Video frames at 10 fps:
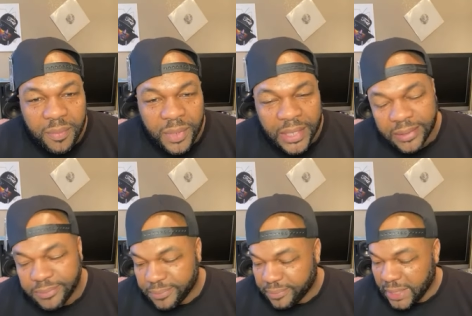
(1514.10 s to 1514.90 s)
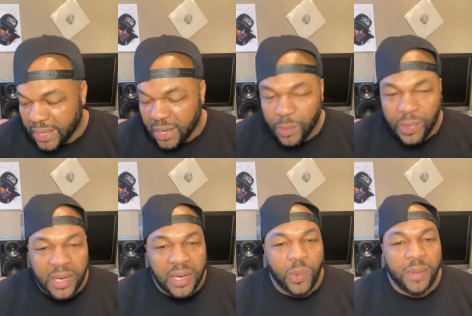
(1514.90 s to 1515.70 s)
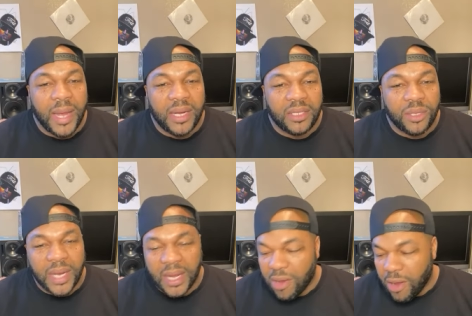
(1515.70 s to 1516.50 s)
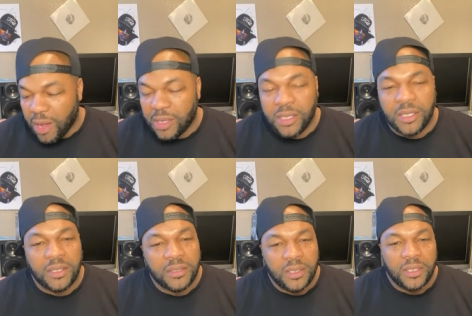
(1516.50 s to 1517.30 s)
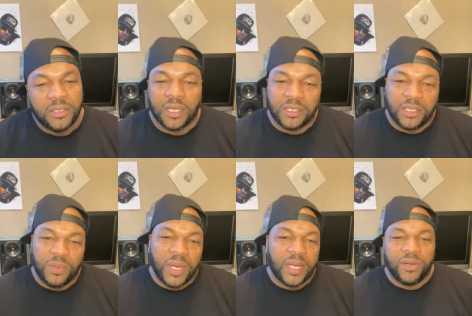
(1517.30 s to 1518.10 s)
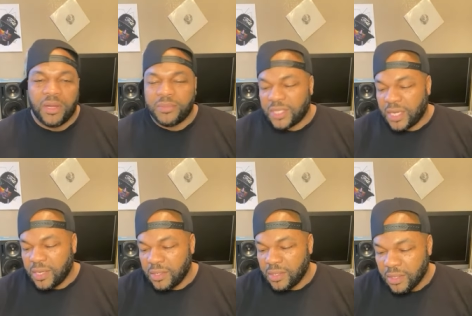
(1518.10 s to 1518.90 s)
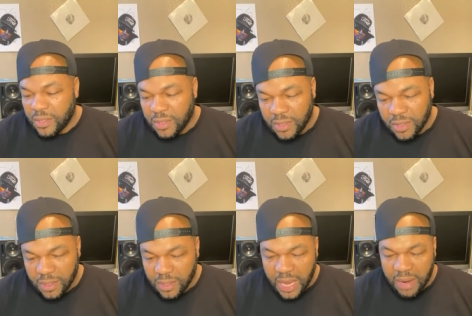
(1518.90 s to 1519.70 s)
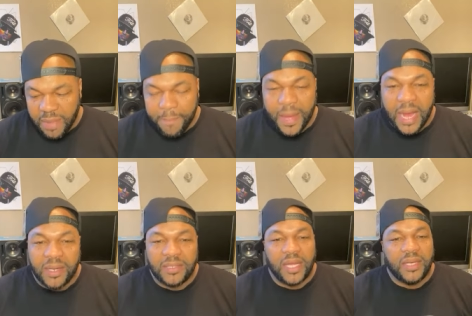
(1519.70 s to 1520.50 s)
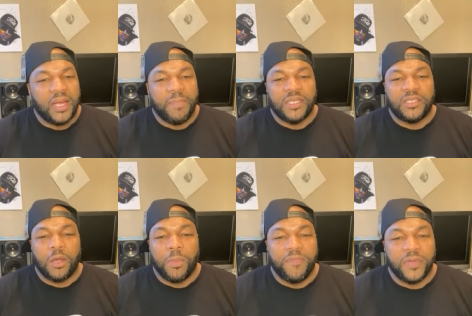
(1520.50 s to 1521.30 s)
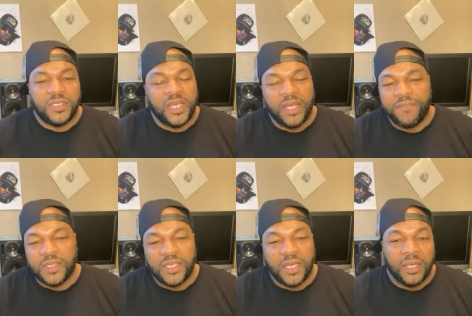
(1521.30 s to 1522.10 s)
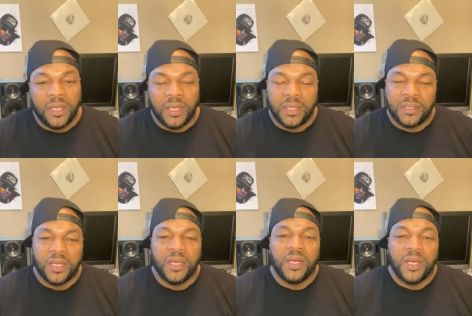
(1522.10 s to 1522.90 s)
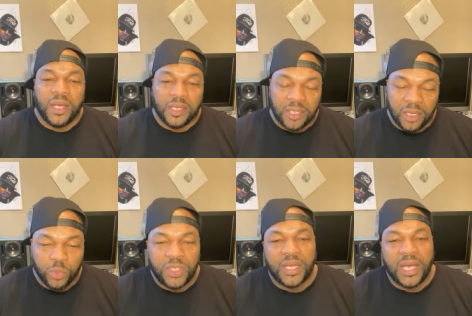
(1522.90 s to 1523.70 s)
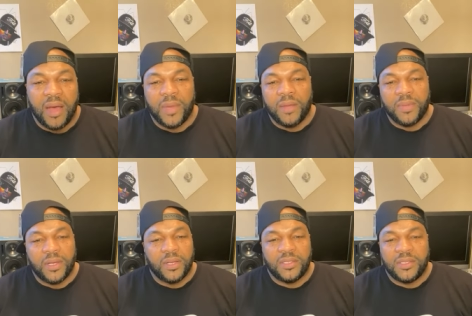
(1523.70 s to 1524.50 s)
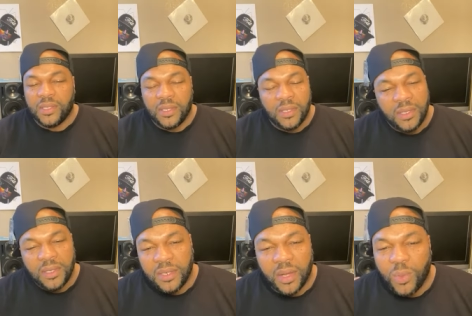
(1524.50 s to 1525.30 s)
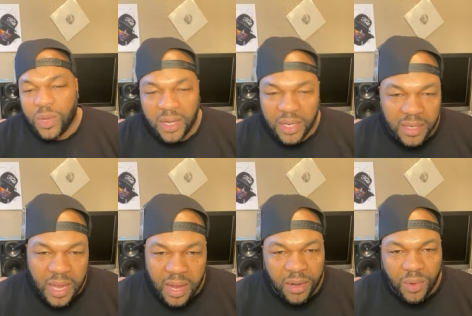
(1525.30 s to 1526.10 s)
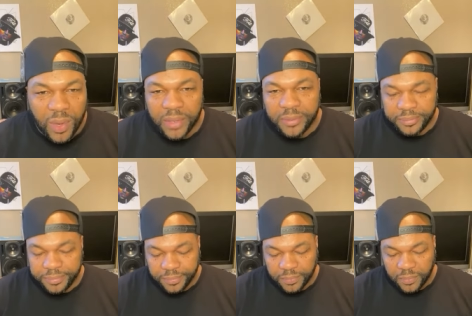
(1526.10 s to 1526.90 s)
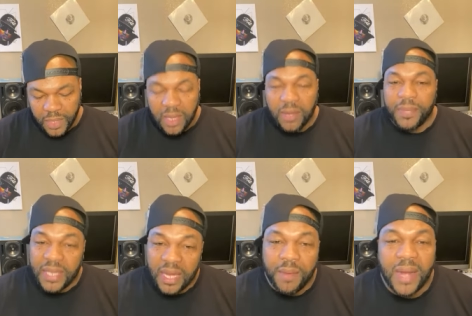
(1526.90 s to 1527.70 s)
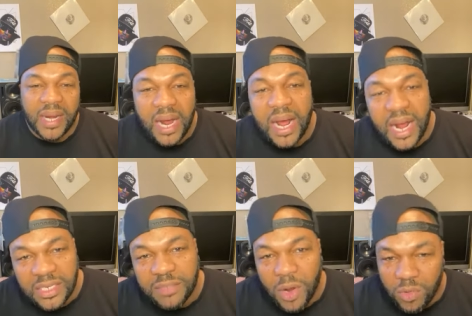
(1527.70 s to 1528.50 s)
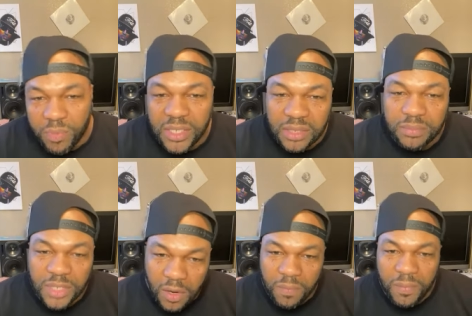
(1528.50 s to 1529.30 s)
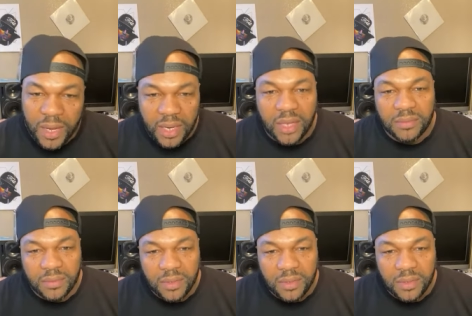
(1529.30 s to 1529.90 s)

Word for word: But it is what it is. We made it through that, God good. Took us through that, you know what I'm saying? A lot of my partners, they, they been sober for ten, fifteen years. And salute to y'all, man, because nigga wasn't leading y'all nowhere. But yeah, man, I, I smoked me some dope, man. I,